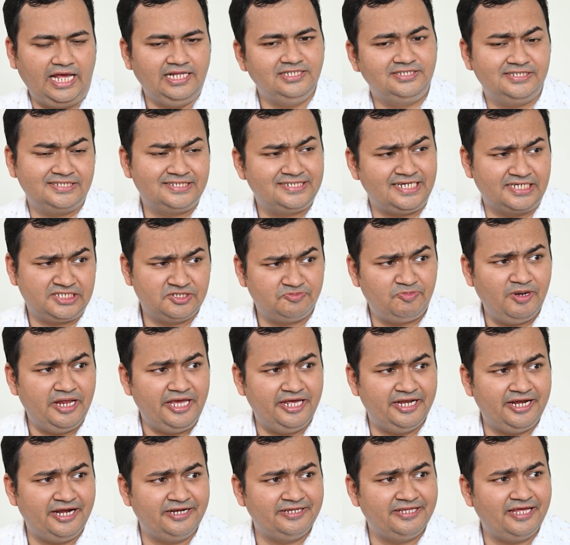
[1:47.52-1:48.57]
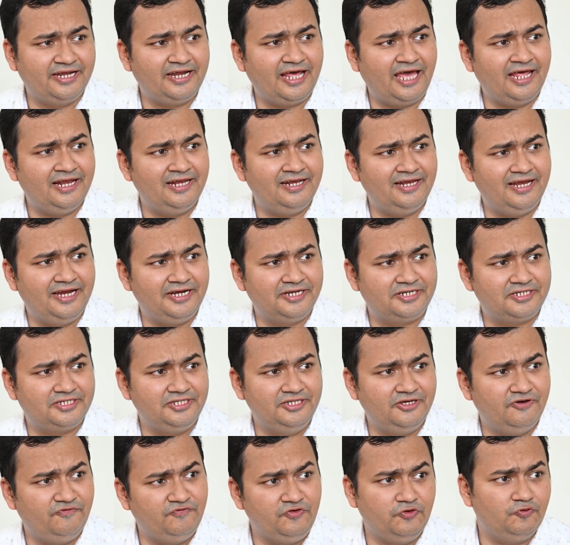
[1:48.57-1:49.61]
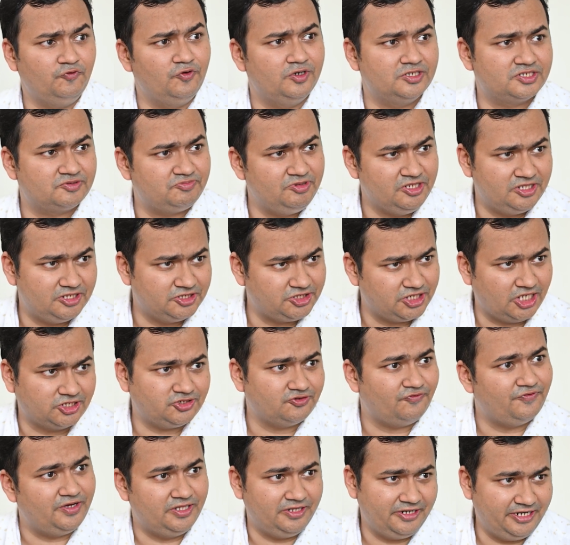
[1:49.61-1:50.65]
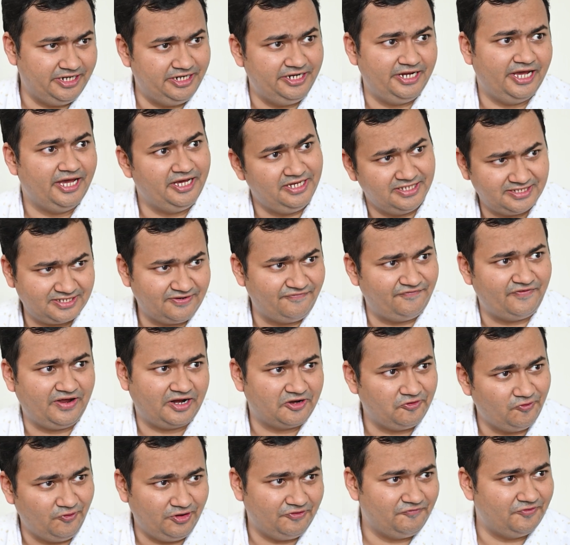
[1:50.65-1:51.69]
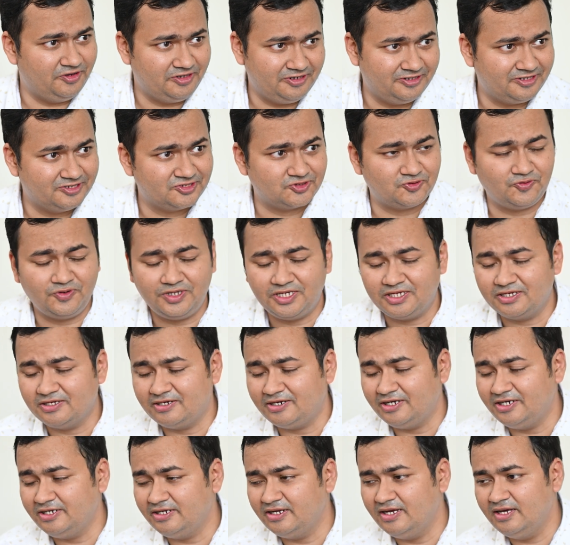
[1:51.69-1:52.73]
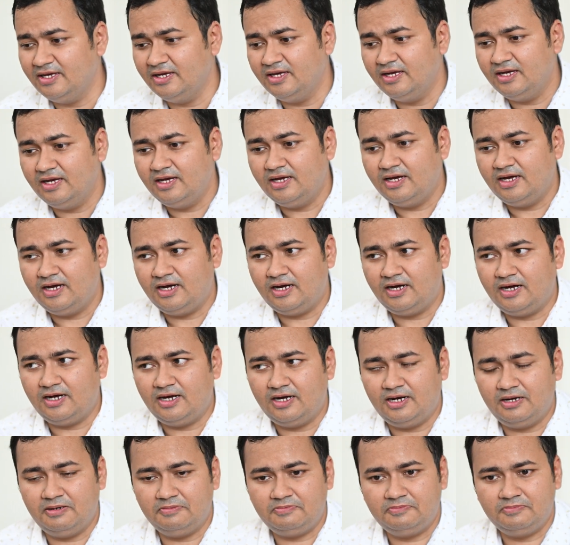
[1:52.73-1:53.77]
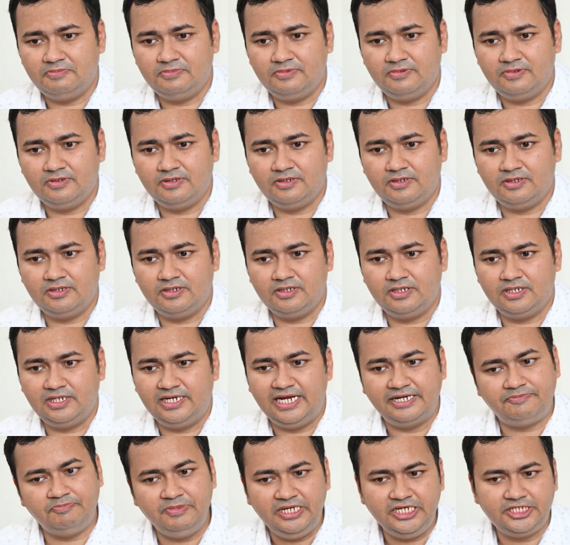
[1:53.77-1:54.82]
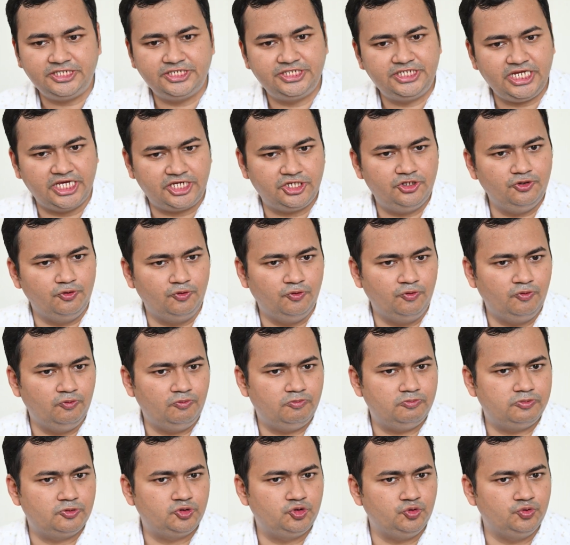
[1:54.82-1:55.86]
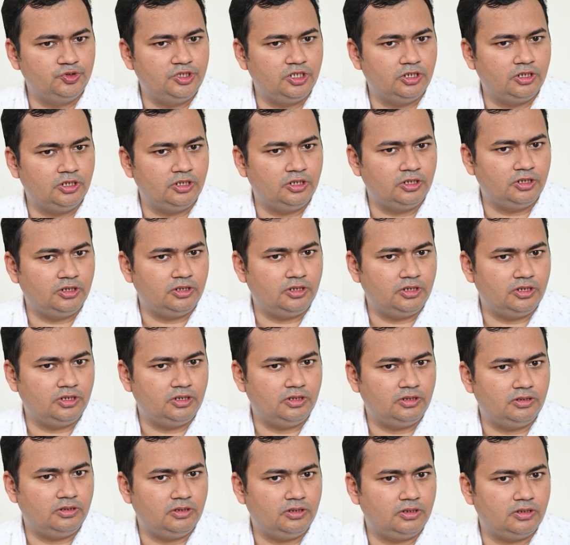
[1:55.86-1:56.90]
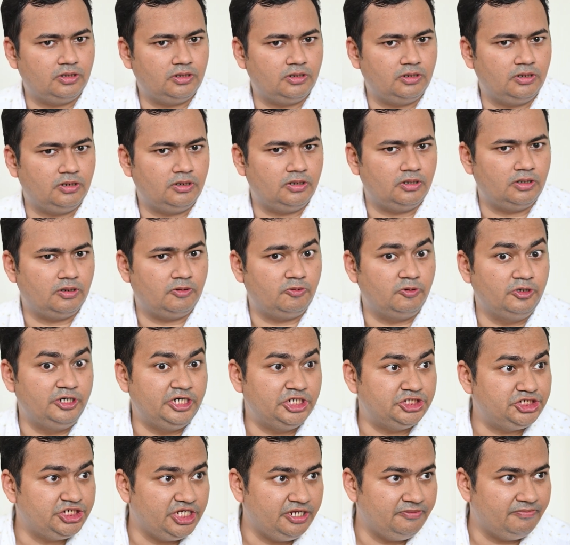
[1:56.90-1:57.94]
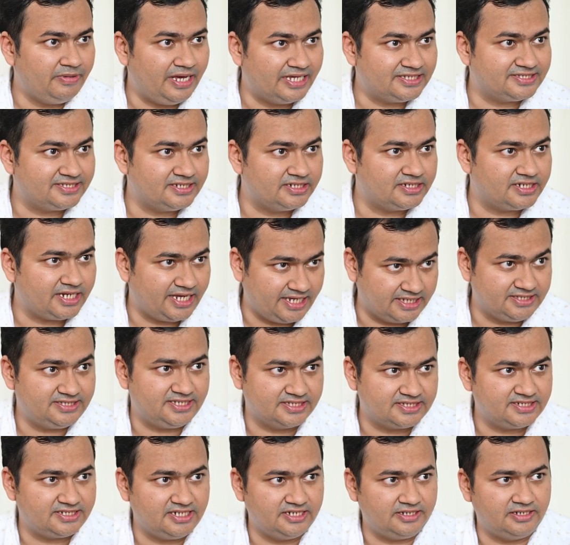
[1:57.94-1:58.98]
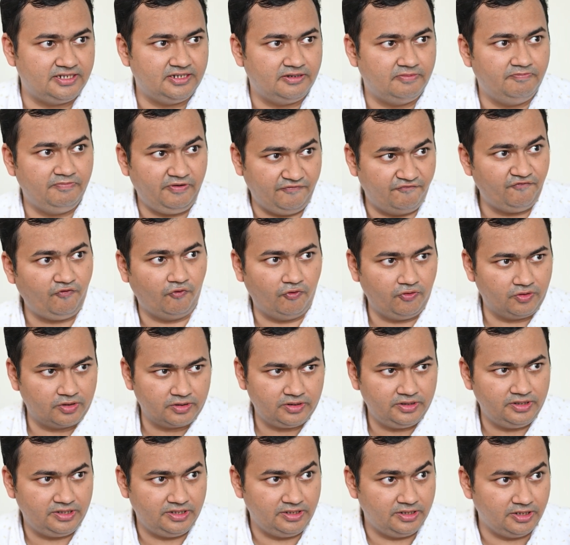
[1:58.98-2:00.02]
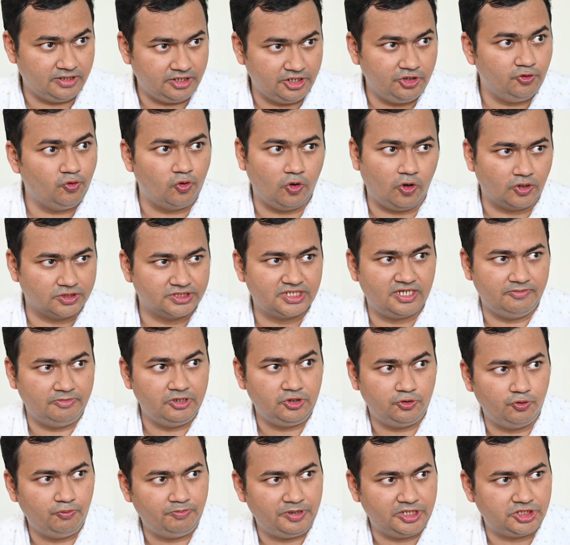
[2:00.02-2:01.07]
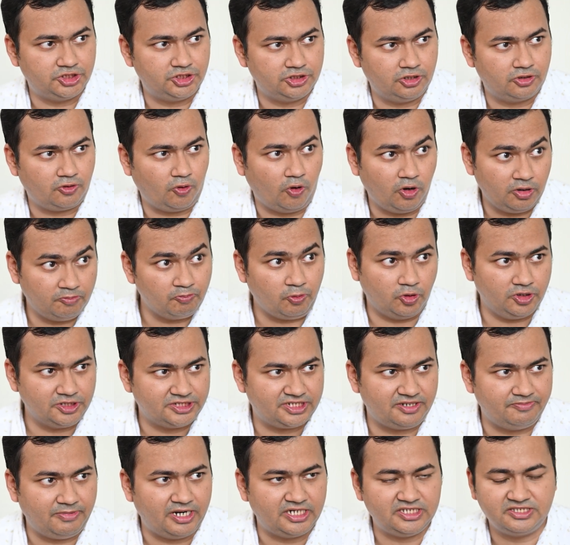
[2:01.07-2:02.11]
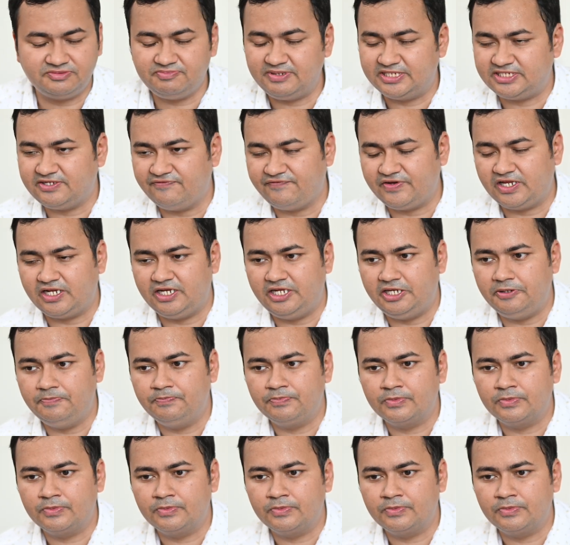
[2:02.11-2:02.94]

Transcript: Well, I'll just explain and then I'll let the viewers be the judge of whether India is in fact going where it is going. Right. Let me take you to the regime as it existed before the new laws came into picture on police remand specifically.